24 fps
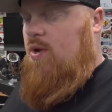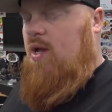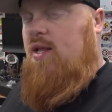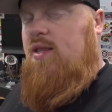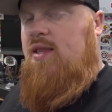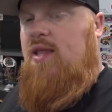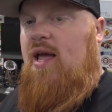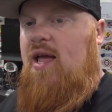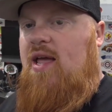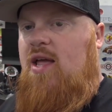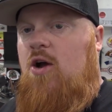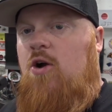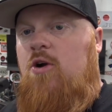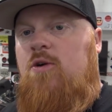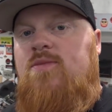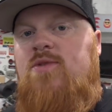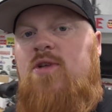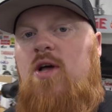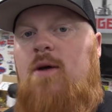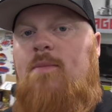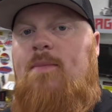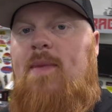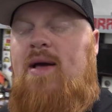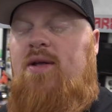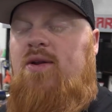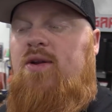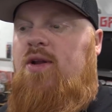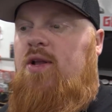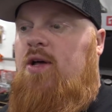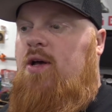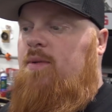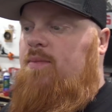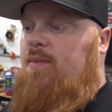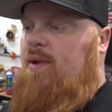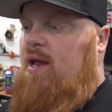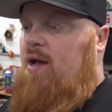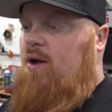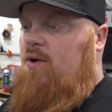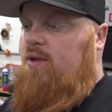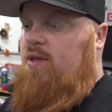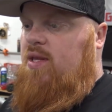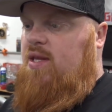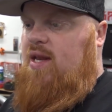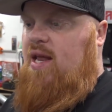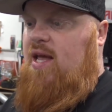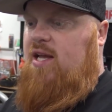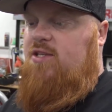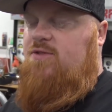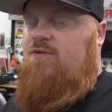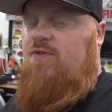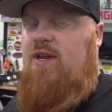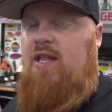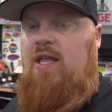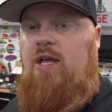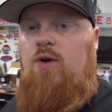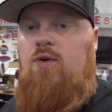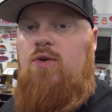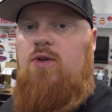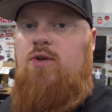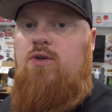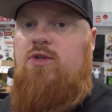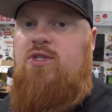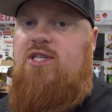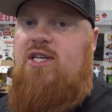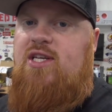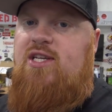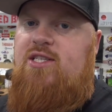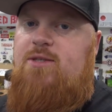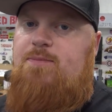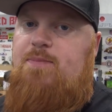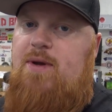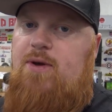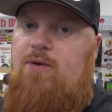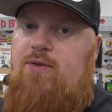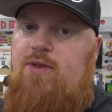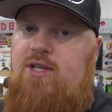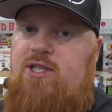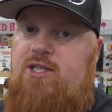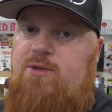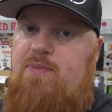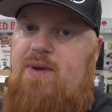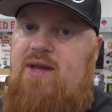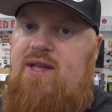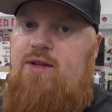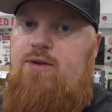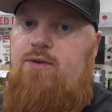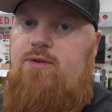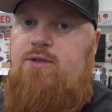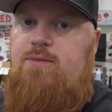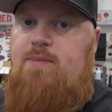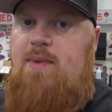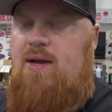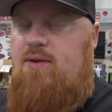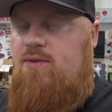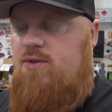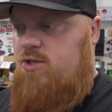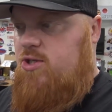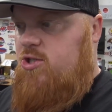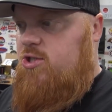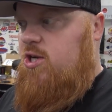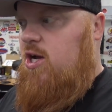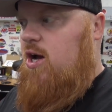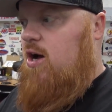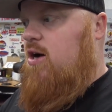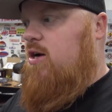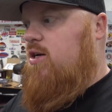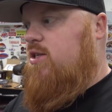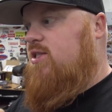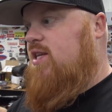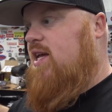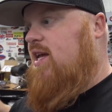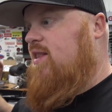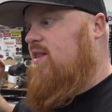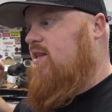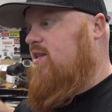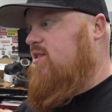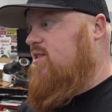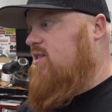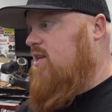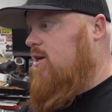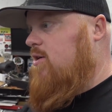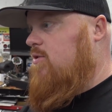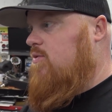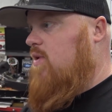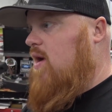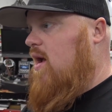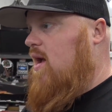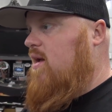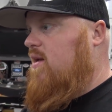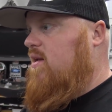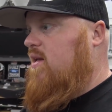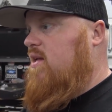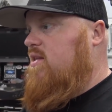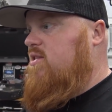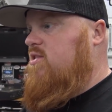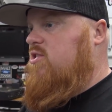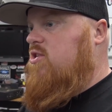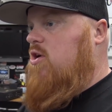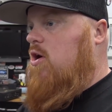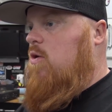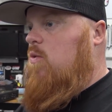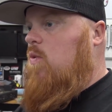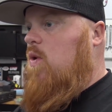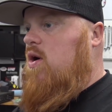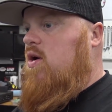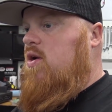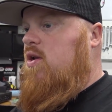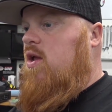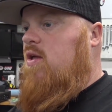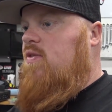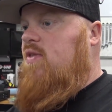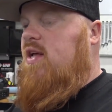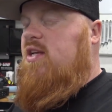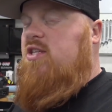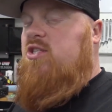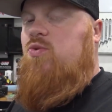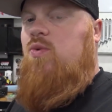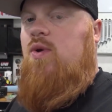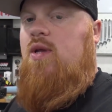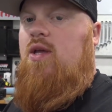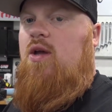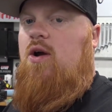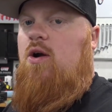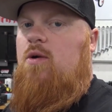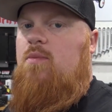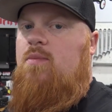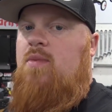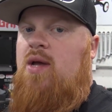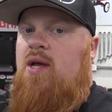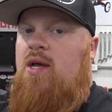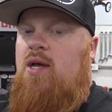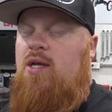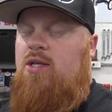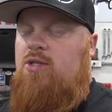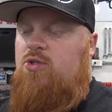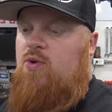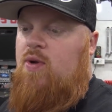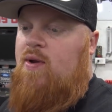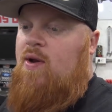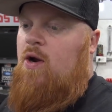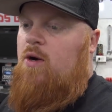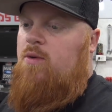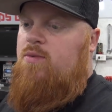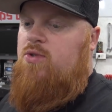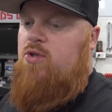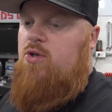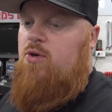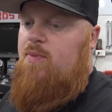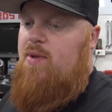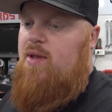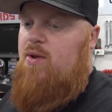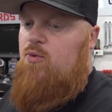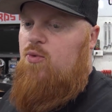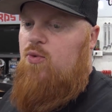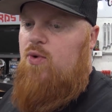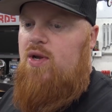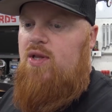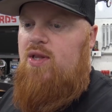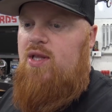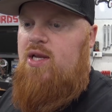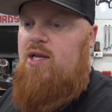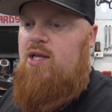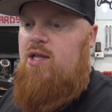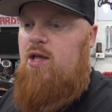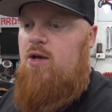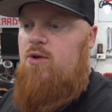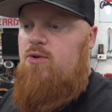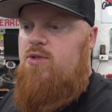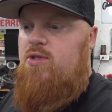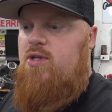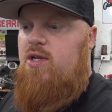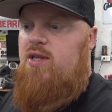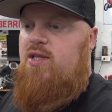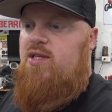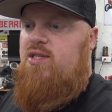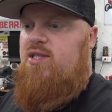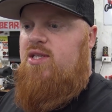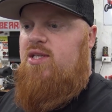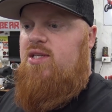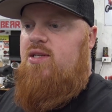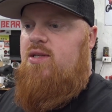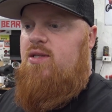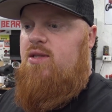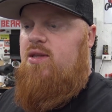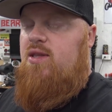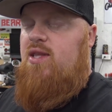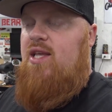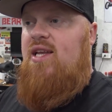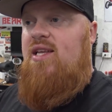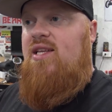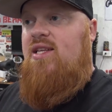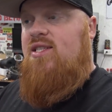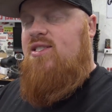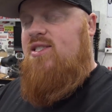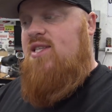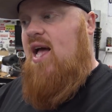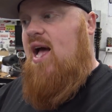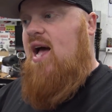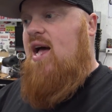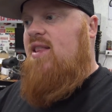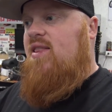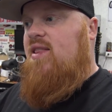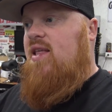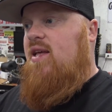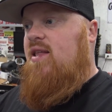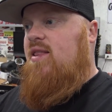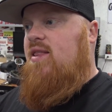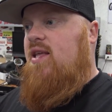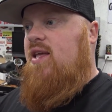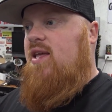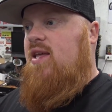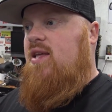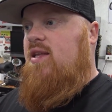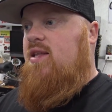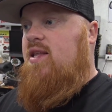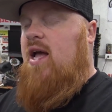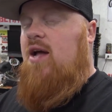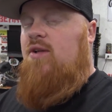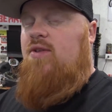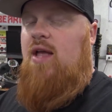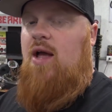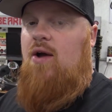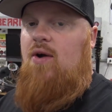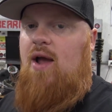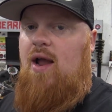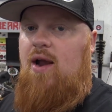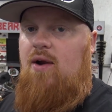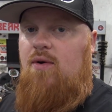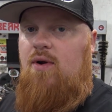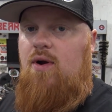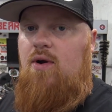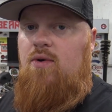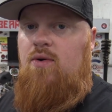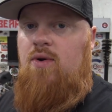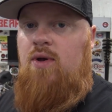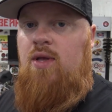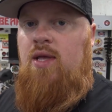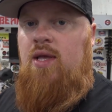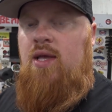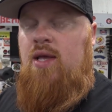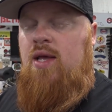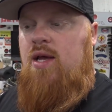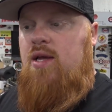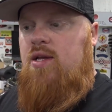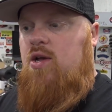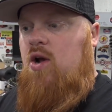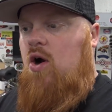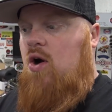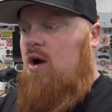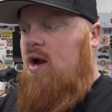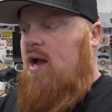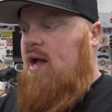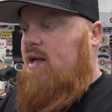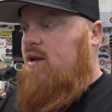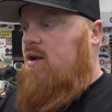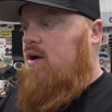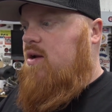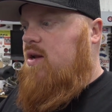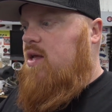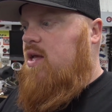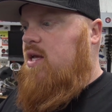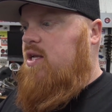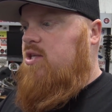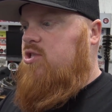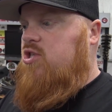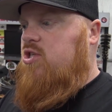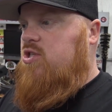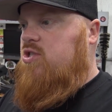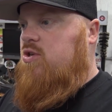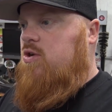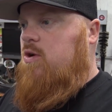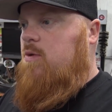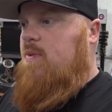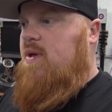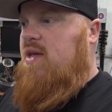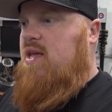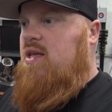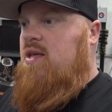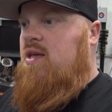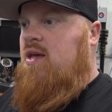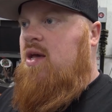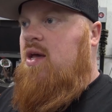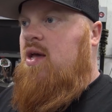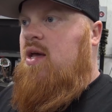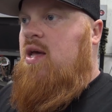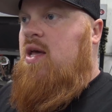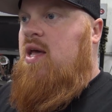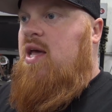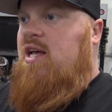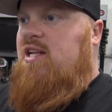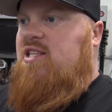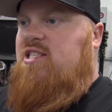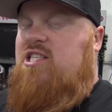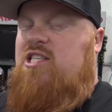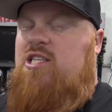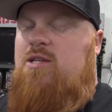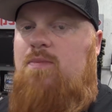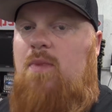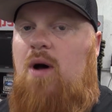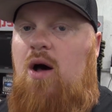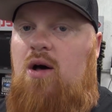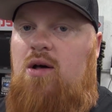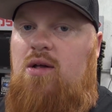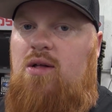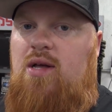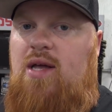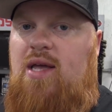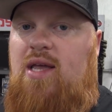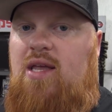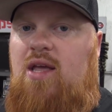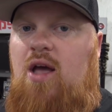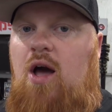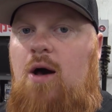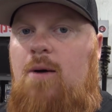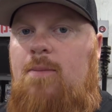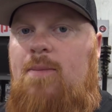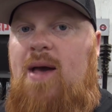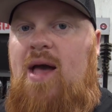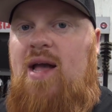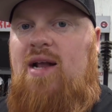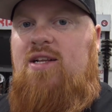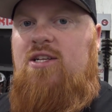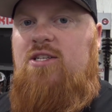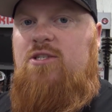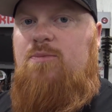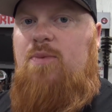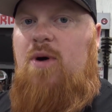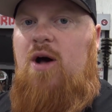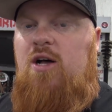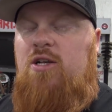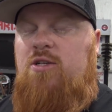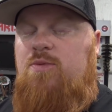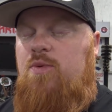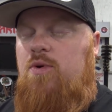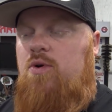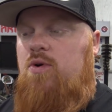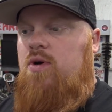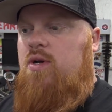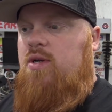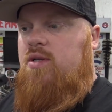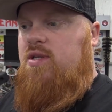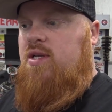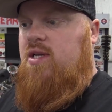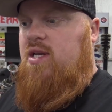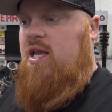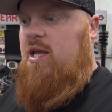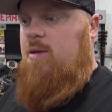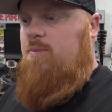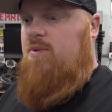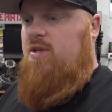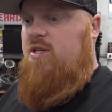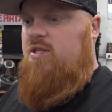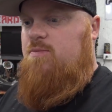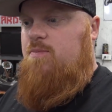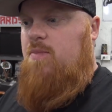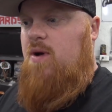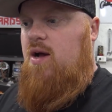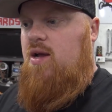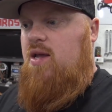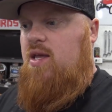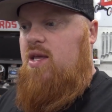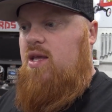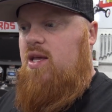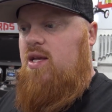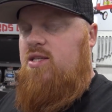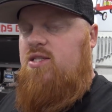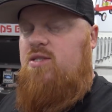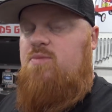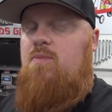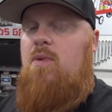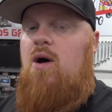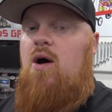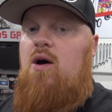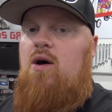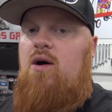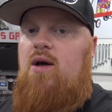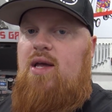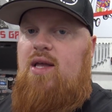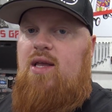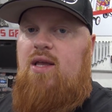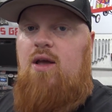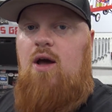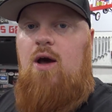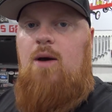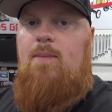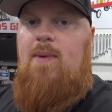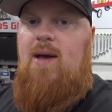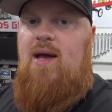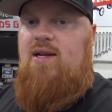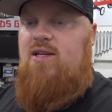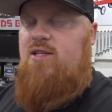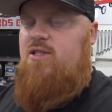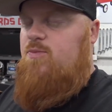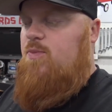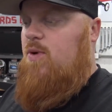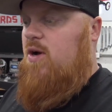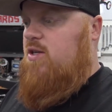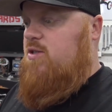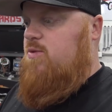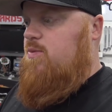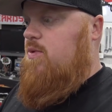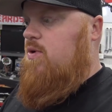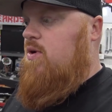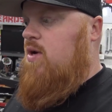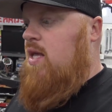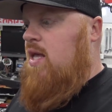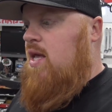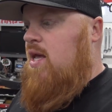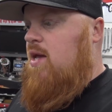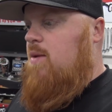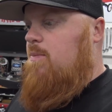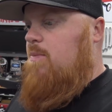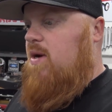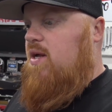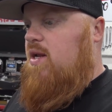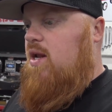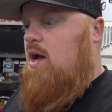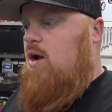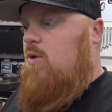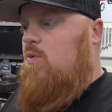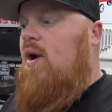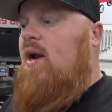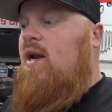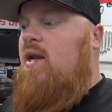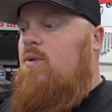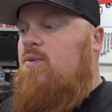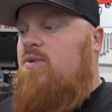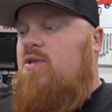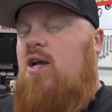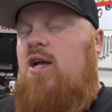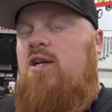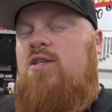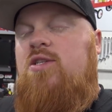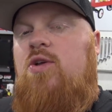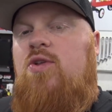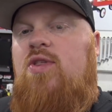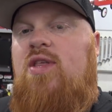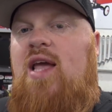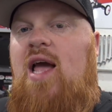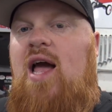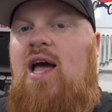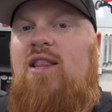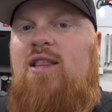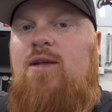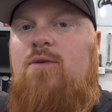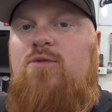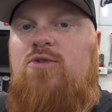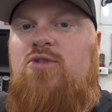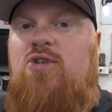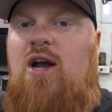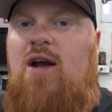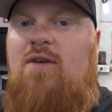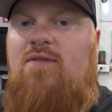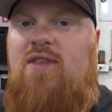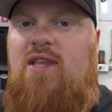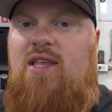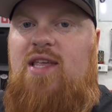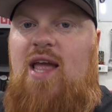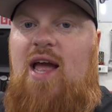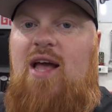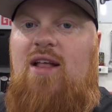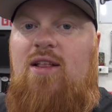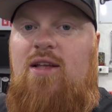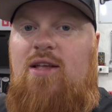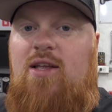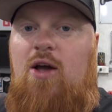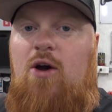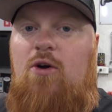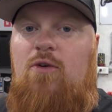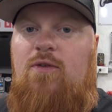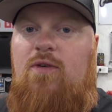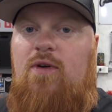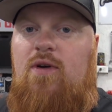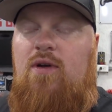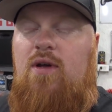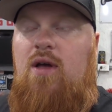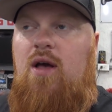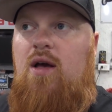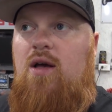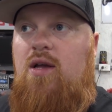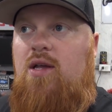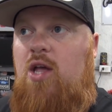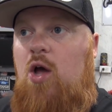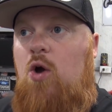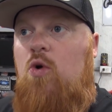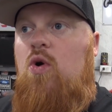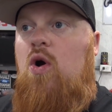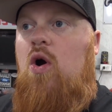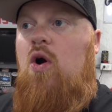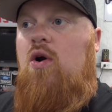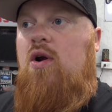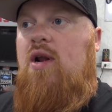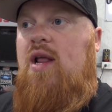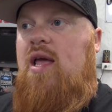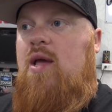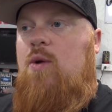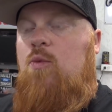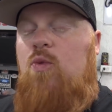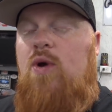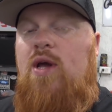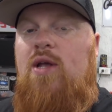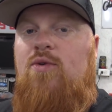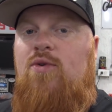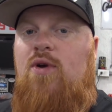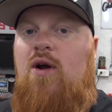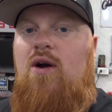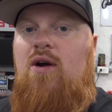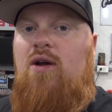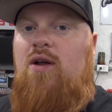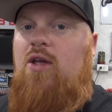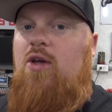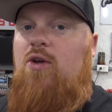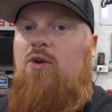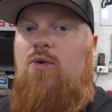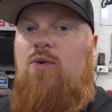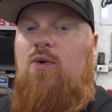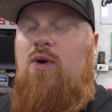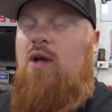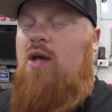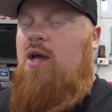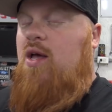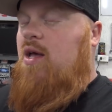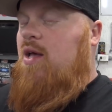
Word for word: we got the A-arms all mounted up. Now in the next video, you'll see us build the spindles, mount the shocks and the steering rack, and start working on that swing arm. Swing arm is going to be really close to the, the design that the Tao Tao Aero cart had on it. It's just going to be as small and compact as possible to keep this buggy as small and compact as possible. But uh, Randy was also the guy that was driving the Yala go, uh, go-kart at Windrock, who